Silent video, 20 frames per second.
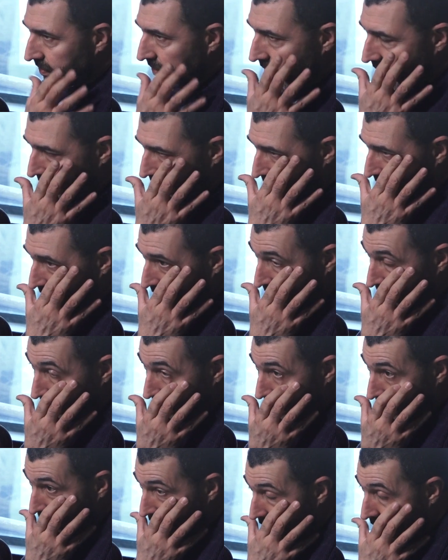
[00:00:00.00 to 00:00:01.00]

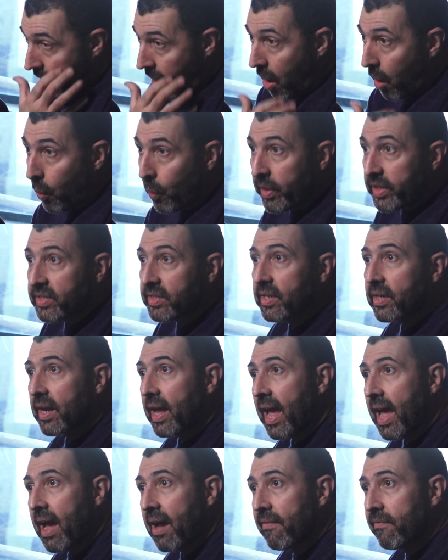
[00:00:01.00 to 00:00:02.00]
you're always going to
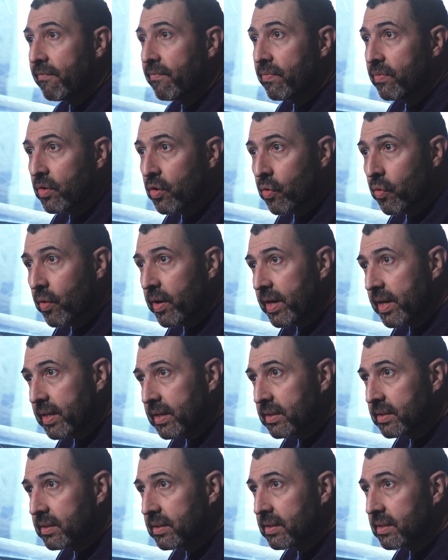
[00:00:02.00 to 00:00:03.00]
have
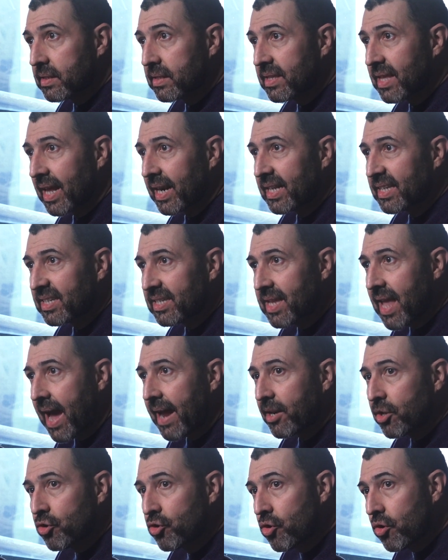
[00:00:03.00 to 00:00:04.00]
critics that it's
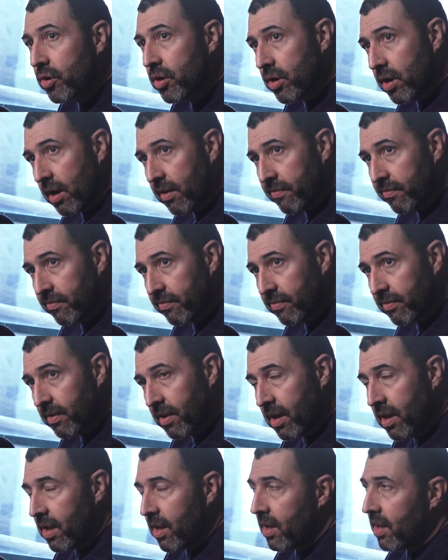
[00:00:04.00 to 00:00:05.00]
not good enough,
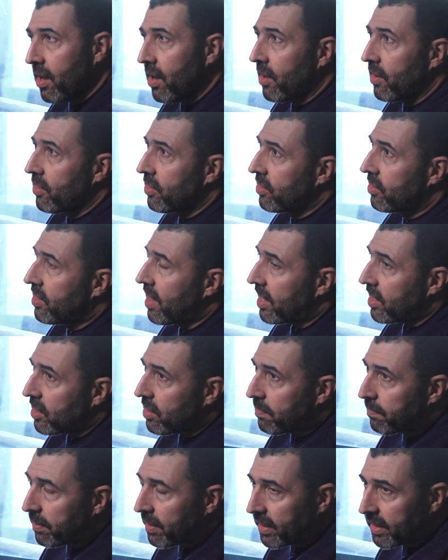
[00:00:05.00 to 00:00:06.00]
that
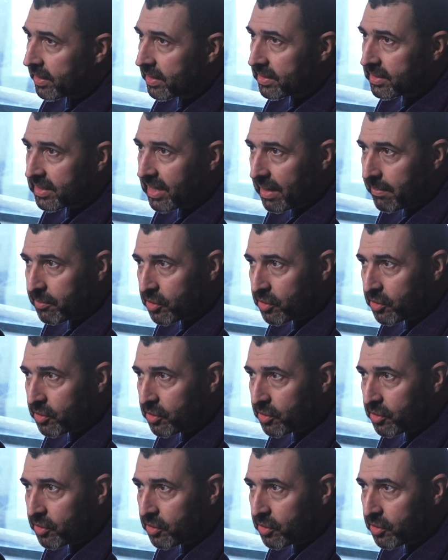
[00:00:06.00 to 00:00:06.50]
you play the same